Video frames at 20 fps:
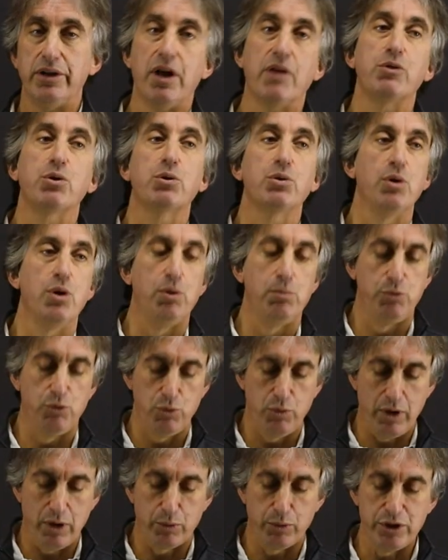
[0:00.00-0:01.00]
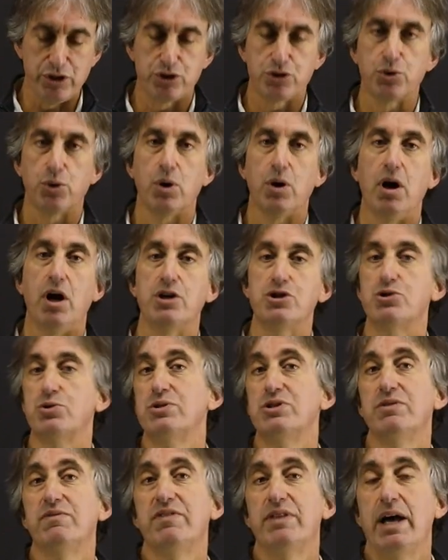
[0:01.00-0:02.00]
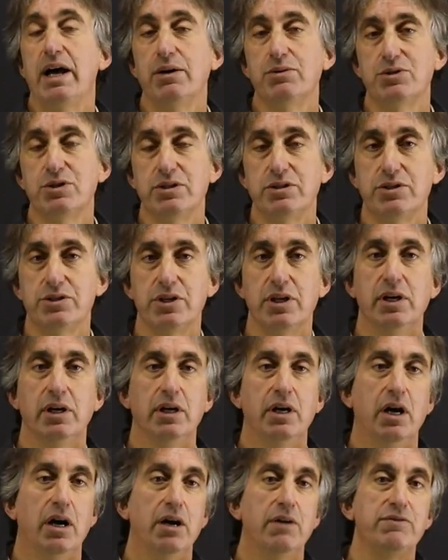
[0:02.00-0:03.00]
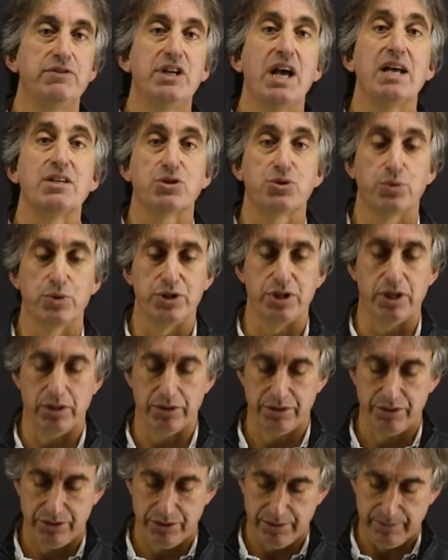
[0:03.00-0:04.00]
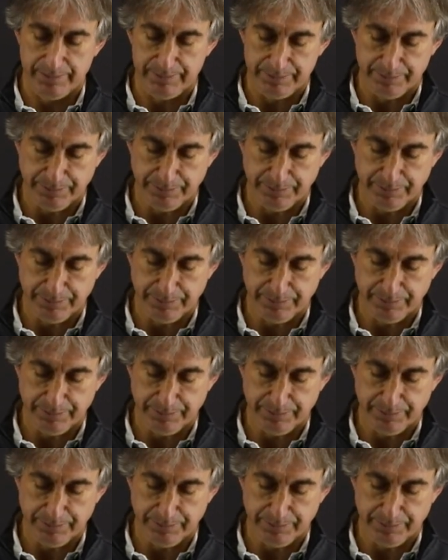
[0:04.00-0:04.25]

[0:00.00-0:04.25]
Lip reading: another global where we store hundreds of thousands of test results.